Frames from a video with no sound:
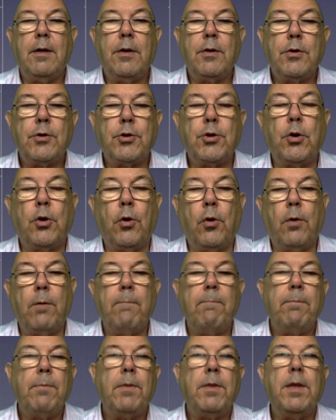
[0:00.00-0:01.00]
So
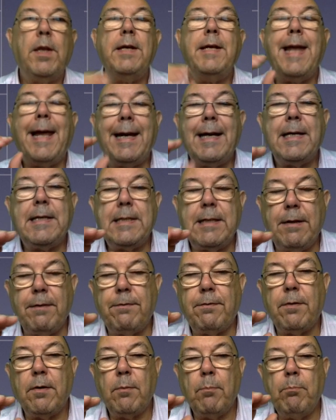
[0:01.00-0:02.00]
the
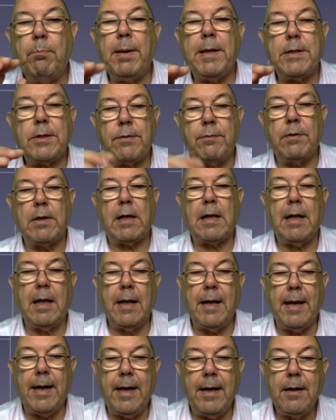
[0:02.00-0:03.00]
negative bits of the
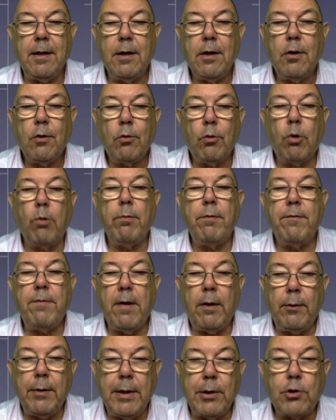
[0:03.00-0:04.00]
clay will be
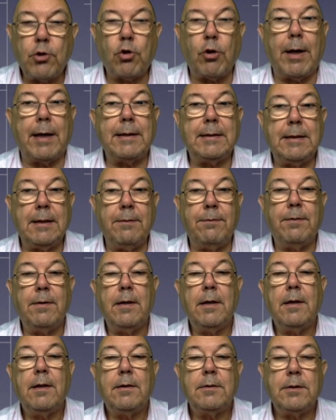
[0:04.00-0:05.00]
very attractive
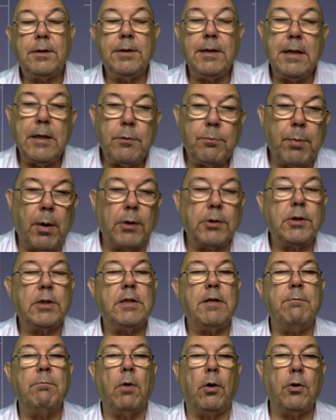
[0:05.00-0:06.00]
to these
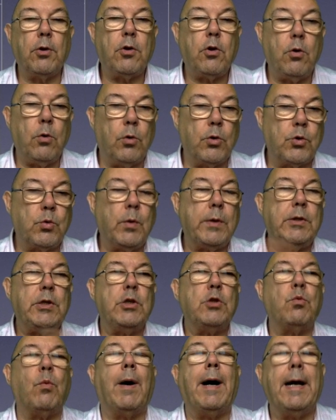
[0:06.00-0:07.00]
positive molecules, which
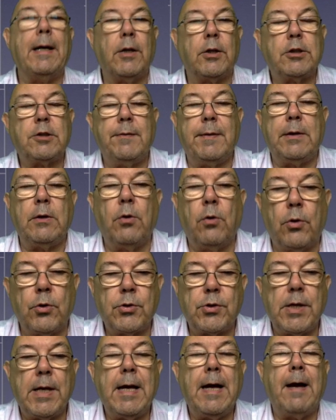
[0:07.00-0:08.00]
is why a lot of it
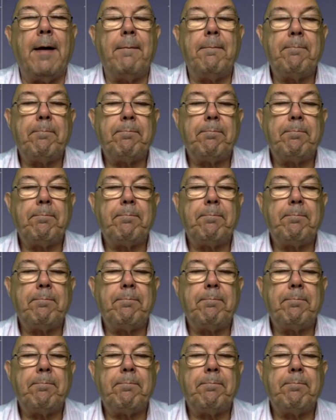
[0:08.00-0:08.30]
goes there.